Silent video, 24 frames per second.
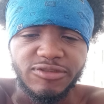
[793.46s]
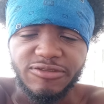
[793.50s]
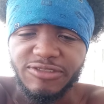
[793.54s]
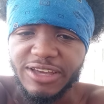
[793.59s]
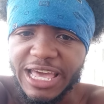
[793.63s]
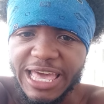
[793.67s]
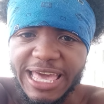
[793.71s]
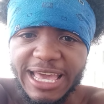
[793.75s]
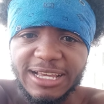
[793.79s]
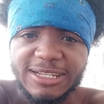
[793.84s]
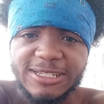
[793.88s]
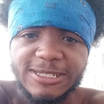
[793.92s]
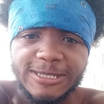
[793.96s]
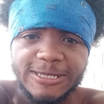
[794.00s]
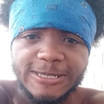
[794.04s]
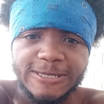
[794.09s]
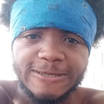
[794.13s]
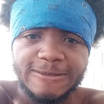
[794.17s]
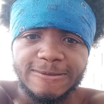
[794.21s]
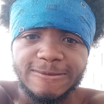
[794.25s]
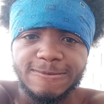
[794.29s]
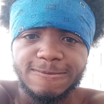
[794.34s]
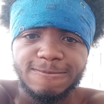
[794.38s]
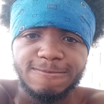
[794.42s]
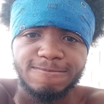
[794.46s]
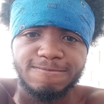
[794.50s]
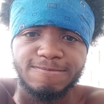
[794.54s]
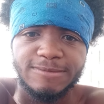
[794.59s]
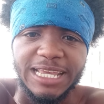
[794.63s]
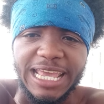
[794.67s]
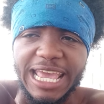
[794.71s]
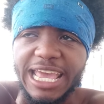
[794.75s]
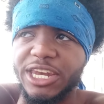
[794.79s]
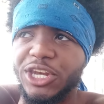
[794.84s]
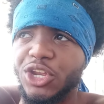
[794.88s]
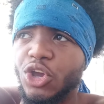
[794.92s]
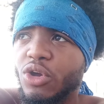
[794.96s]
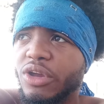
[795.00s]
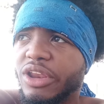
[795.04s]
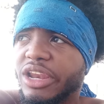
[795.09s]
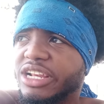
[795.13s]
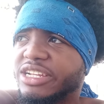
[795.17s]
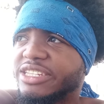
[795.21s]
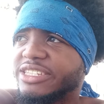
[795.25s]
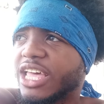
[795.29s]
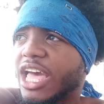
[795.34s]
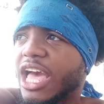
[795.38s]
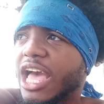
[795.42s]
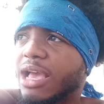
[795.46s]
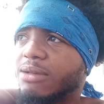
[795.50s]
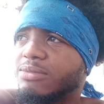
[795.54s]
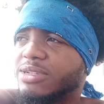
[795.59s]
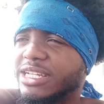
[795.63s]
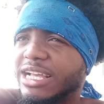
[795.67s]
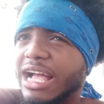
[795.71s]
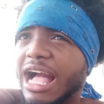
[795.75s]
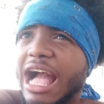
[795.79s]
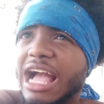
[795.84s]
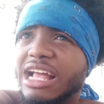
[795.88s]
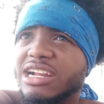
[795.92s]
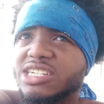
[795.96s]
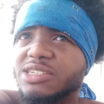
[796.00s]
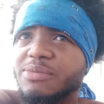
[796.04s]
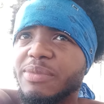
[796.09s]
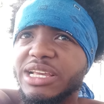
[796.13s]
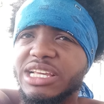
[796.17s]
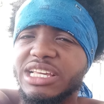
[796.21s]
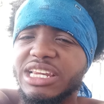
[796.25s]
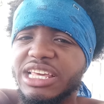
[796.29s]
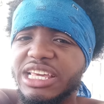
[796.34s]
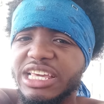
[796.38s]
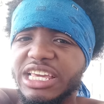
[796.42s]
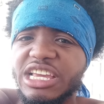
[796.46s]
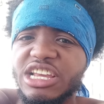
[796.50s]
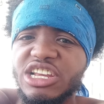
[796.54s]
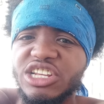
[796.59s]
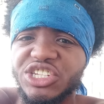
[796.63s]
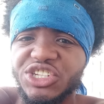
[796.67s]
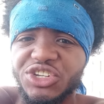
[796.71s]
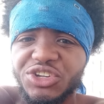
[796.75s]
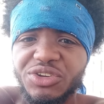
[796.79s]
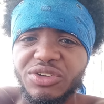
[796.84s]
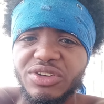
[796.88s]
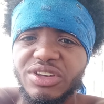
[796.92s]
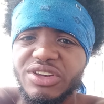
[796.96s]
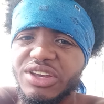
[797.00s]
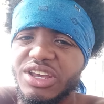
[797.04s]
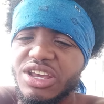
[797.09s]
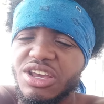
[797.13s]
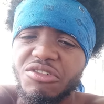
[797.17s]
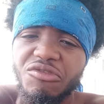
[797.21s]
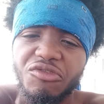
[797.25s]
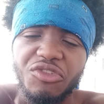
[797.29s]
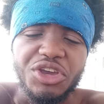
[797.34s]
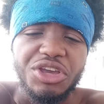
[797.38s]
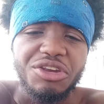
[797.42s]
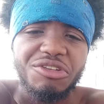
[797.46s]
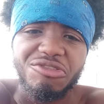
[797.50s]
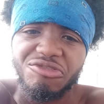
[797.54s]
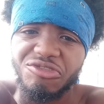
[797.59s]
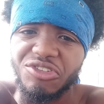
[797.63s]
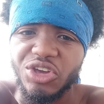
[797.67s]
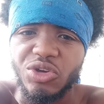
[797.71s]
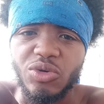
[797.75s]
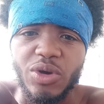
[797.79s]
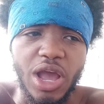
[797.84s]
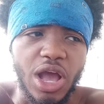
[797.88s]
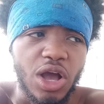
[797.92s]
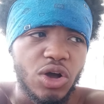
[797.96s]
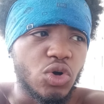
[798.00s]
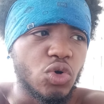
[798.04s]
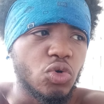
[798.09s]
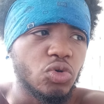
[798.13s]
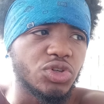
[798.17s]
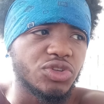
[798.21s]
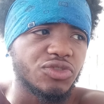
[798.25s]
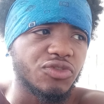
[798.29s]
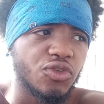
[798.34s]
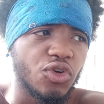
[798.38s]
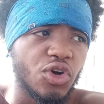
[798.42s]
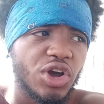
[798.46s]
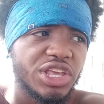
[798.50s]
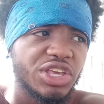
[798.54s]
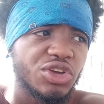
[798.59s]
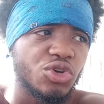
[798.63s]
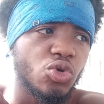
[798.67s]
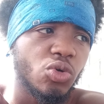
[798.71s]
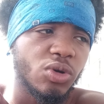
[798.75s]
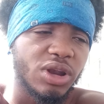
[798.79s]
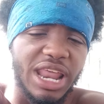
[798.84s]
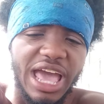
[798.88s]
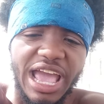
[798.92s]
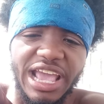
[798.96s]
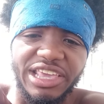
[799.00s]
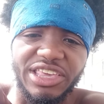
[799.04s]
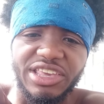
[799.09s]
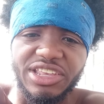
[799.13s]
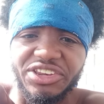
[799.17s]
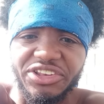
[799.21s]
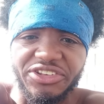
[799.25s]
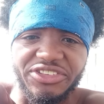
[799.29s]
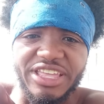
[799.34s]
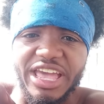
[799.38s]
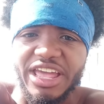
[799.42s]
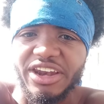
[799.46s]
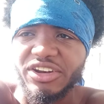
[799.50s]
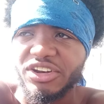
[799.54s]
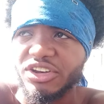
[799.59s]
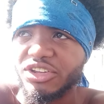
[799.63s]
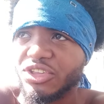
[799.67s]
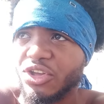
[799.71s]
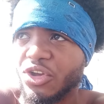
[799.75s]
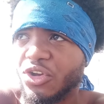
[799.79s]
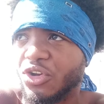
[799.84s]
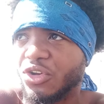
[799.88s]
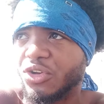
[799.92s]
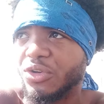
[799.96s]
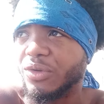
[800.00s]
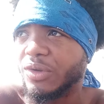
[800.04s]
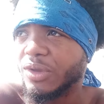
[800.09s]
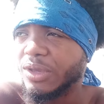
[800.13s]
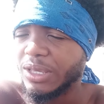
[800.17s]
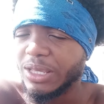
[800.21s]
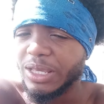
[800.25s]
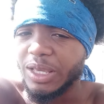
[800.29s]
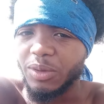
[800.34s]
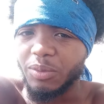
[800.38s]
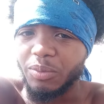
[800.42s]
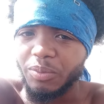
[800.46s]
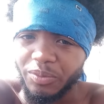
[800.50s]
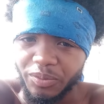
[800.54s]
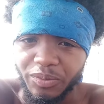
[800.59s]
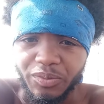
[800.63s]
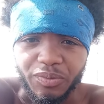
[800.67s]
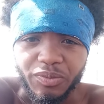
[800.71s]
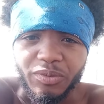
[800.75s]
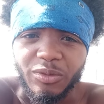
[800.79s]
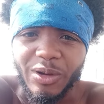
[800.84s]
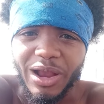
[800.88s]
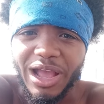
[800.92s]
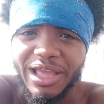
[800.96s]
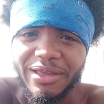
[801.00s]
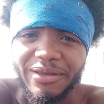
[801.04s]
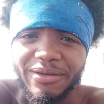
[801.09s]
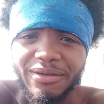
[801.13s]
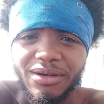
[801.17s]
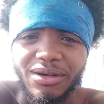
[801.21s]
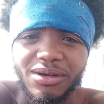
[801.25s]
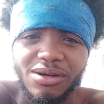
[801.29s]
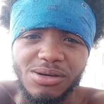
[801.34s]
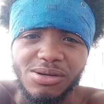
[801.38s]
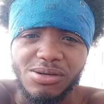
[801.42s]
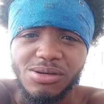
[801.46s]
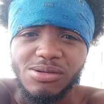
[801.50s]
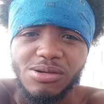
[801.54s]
Facts. And during these times, God is making it easier for you to figure out who's for you, who like you, this, that, and the third. Right?